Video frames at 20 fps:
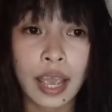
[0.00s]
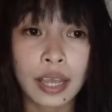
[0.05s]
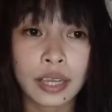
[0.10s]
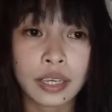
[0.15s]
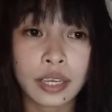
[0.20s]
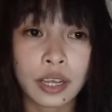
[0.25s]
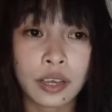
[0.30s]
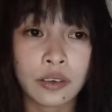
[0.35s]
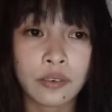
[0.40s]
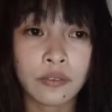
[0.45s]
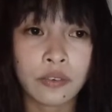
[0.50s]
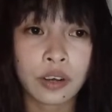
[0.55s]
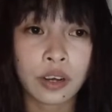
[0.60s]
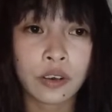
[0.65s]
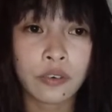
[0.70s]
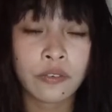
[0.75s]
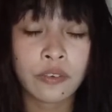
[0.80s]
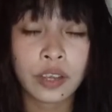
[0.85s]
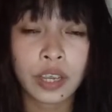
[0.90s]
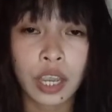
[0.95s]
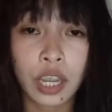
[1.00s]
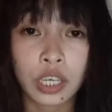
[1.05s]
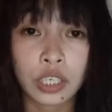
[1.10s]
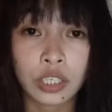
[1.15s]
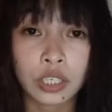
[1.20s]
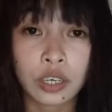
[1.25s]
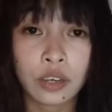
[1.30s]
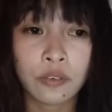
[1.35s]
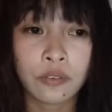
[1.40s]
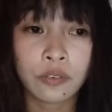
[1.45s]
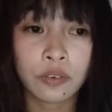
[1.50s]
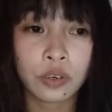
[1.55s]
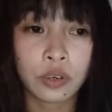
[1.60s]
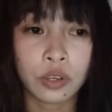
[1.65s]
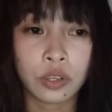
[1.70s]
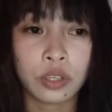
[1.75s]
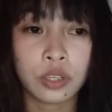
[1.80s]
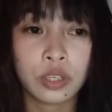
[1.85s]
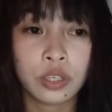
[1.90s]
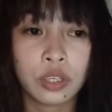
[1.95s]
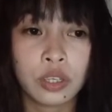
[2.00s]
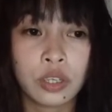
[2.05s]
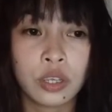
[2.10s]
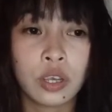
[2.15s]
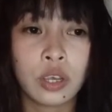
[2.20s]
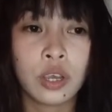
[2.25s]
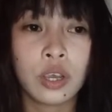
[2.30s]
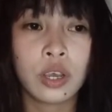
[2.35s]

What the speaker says: and the verification of goods.